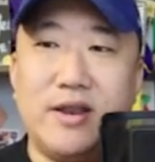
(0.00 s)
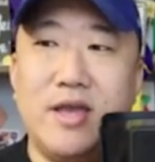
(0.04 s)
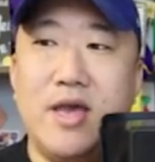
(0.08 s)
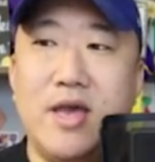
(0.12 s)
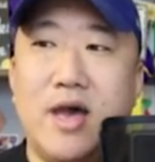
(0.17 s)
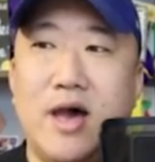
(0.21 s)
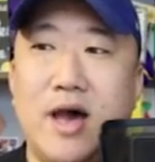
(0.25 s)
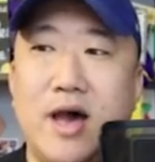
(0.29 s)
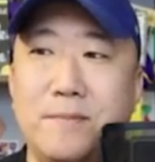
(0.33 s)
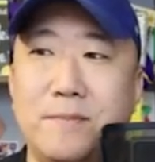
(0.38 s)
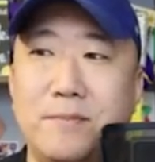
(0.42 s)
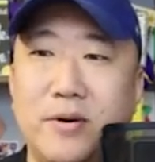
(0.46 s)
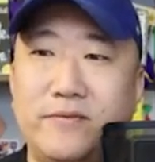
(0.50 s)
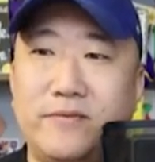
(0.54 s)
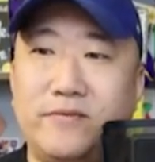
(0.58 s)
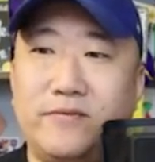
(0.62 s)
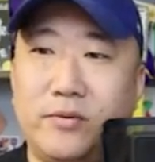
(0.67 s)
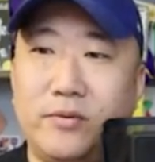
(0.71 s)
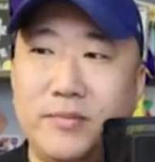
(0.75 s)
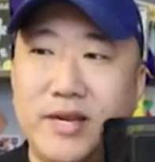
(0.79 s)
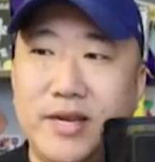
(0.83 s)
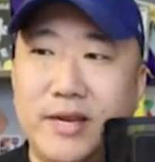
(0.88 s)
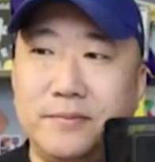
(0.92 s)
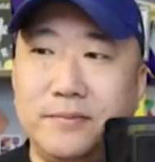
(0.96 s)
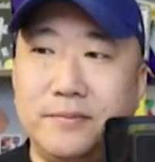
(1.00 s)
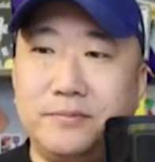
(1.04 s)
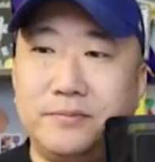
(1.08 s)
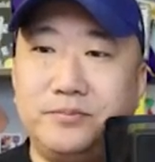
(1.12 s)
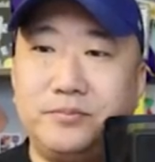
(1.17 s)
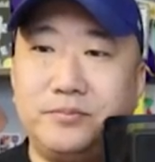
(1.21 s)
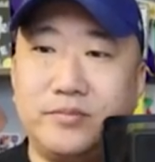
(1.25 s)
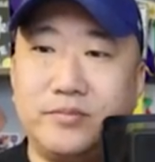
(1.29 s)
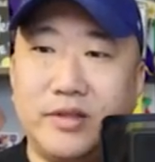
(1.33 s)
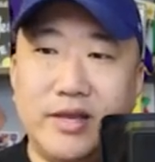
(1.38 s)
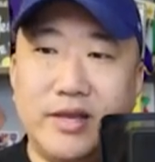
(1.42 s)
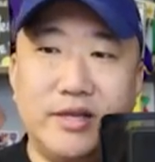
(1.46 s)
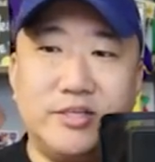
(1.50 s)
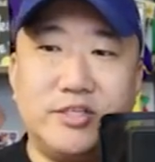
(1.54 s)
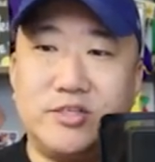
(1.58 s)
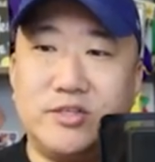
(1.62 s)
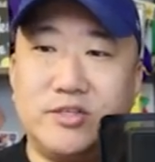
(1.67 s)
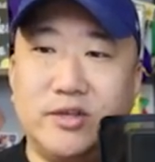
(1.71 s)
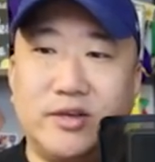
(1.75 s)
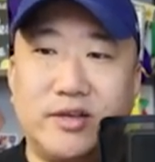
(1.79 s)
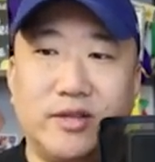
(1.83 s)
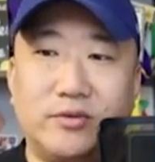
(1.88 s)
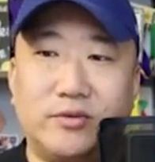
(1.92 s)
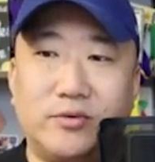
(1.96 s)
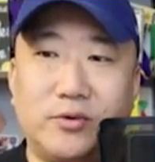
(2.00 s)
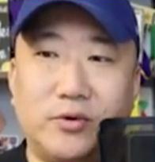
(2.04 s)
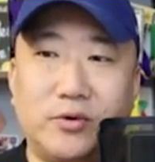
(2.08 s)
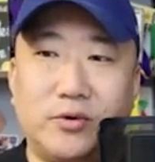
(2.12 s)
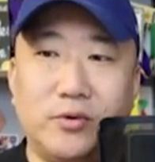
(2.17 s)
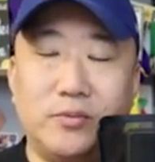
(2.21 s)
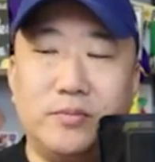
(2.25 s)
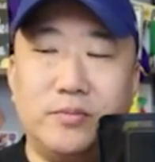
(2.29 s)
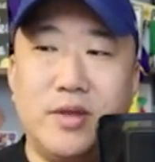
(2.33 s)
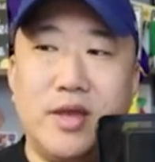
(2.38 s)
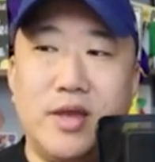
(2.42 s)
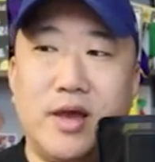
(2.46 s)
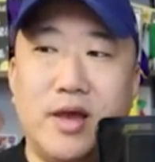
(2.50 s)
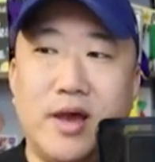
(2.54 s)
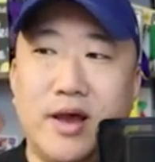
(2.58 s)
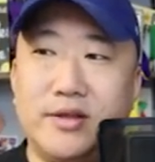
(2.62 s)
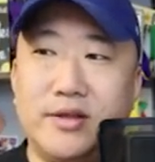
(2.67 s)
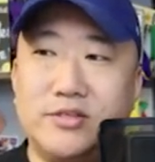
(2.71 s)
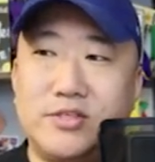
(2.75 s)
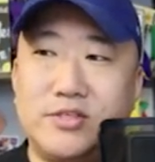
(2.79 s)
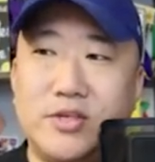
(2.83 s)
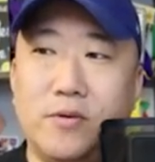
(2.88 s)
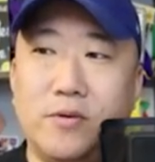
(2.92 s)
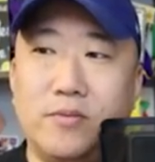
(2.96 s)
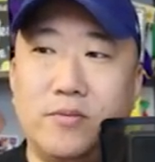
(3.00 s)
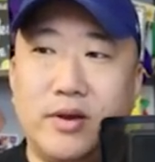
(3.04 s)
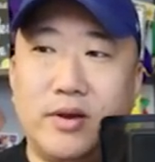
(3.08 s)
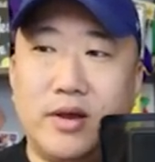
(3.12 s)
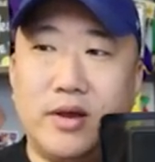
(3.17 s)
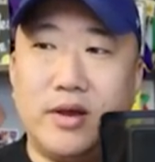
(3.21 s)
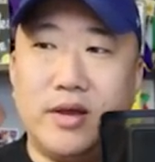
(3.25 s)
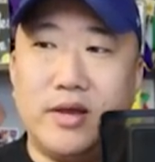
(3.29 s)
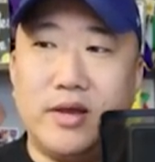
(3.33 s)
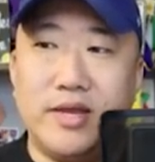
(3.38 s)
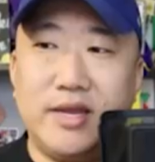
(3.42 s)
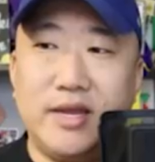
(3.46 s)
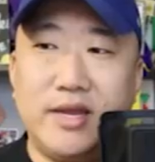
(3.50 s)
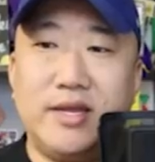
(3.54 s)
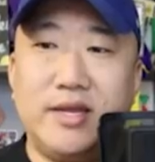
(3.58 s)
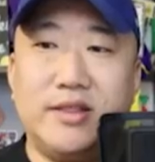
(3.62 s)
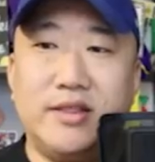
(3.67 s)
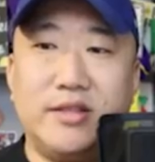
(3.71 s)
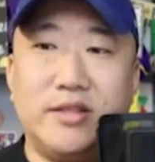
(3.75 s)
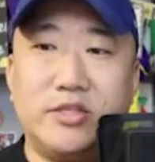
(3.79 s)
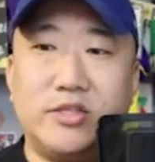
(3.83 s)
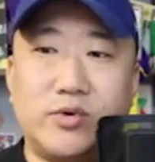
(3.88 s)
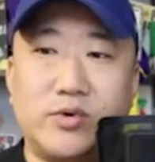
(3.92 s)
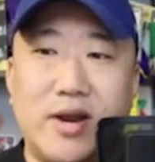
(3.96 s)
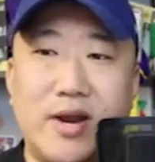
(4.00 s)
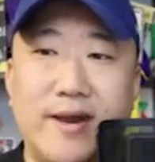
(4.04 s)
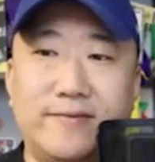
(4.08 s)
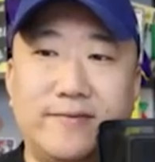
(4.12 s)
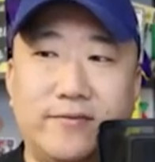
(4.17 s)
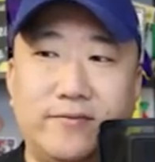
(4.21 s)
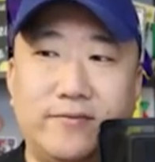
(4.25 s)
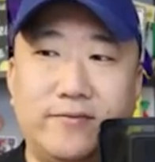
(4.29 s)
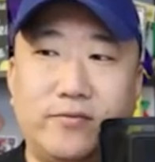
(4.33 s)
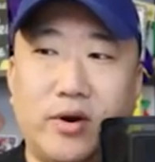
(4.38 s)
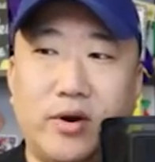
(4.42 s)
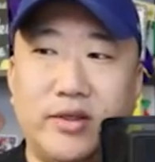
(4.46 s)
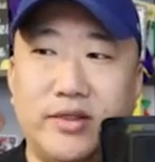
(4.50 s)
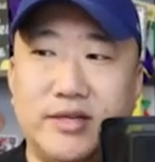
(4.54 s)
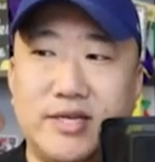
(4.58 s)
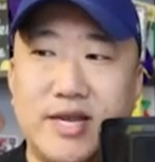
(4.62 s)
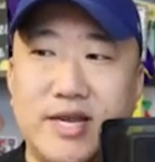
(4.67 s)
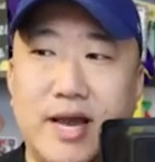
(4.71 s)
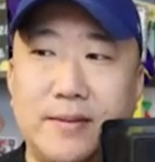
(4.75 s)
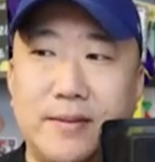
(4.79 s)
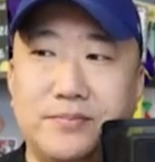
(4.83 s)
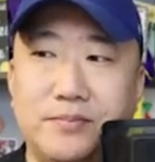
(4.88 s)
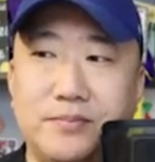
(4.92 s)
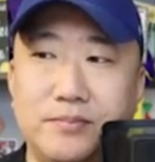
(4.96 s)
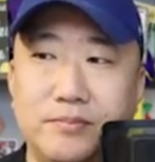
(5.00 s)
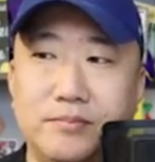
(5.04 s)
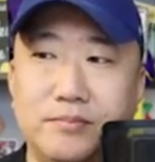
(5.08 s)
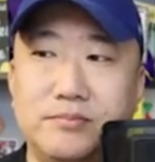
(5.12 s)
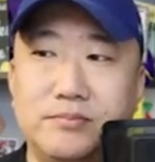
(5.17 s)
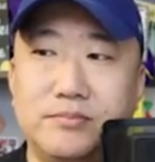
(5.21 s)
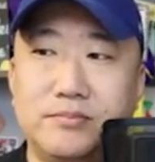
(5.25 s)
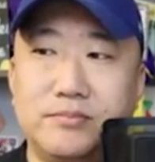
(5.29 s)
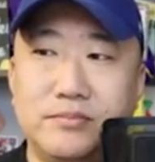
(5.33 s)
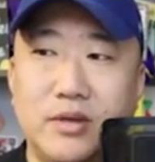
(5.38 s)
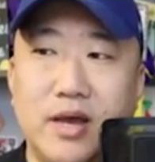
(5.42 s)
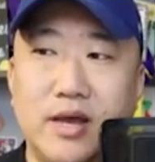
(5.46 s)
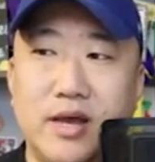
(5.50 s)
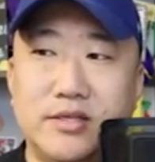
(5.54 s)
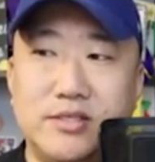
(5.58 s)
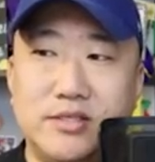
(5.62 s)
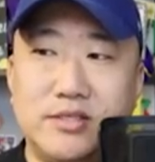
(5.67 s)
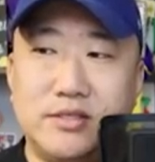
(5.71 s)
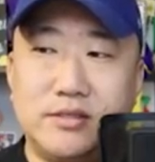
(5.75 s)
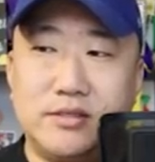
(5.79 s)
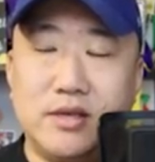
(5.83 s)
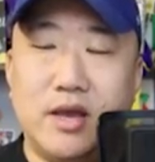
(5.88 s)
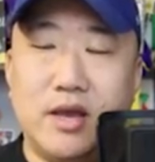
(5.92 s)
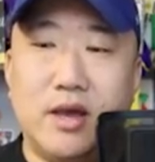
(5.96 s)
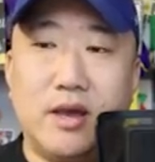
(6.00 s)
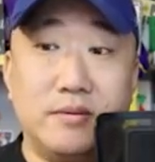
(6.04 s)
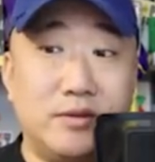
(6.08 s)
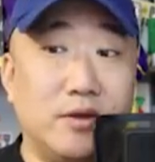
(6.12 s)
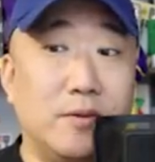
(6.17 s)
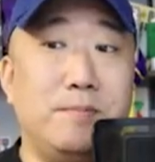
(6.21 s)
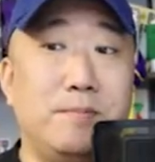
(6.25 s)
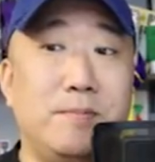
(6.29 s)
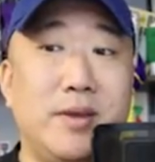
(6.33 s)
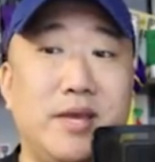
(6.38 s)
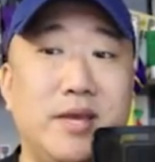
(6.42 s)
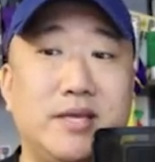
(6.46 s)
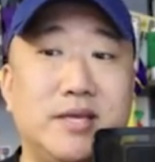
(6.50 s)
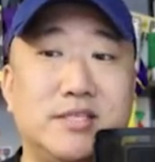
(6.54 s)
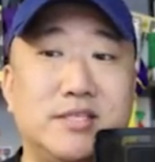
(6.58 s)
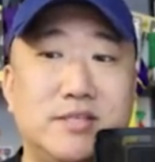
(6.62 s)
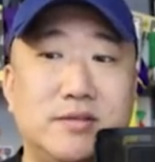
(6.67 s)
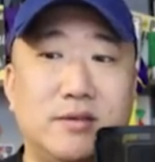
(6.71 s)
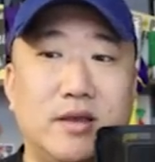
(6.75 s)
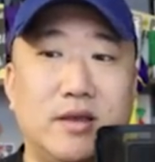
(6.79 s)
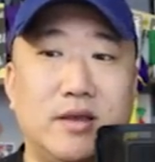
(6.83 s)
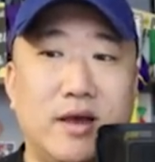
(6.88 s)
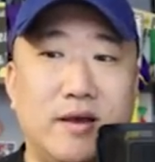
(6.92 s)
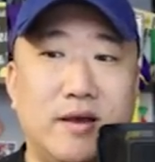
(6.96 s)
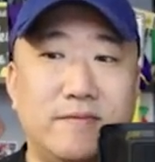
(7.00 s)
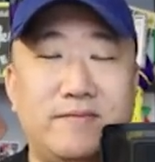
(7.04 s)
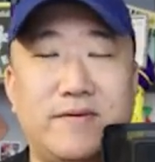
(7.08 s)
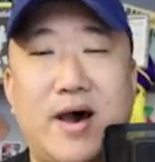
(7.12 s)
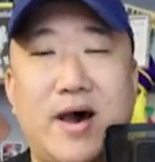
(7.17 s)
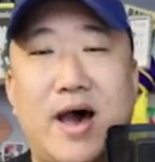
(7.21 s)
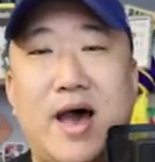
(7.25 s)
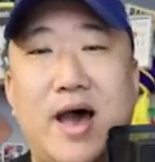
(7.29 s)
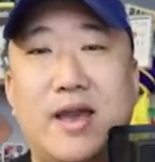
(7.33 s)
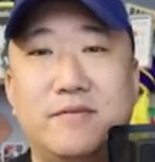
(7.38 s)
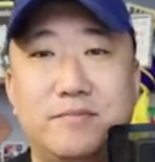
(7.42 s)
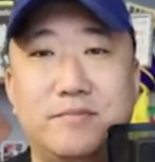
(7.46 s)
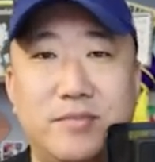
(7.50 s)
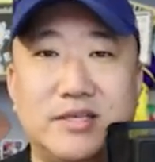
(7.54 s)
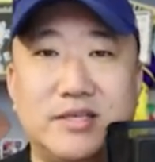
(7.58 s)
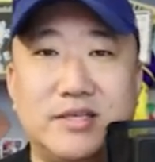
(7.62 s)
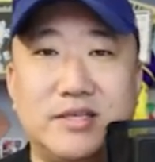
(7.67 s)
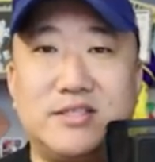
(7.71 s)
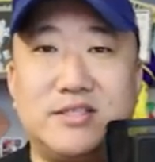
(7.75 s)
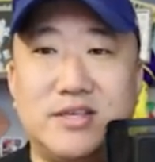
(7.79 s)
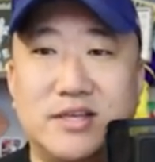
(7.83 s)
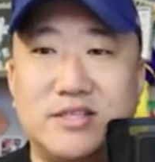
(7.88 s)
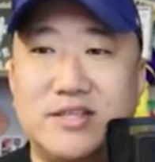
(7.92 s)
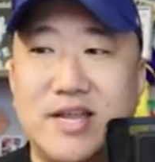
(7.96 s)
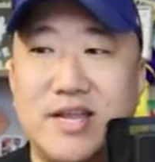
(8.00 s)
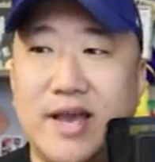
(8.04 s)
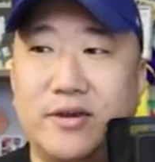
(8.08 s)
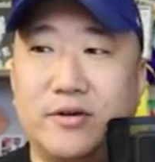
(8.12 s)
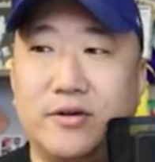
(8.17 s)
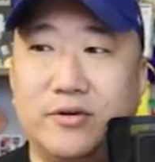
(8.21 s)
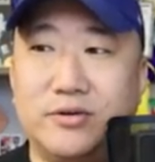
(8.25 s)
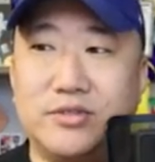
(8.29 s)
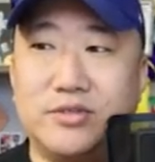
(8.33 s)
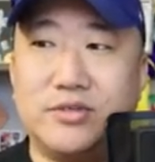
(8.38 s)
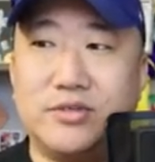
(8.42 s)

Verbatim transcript: Uh, but for me, it, just looking through, uh, so in this draft, four of the top uh, uh, you know, big uh, five, big six tackles are,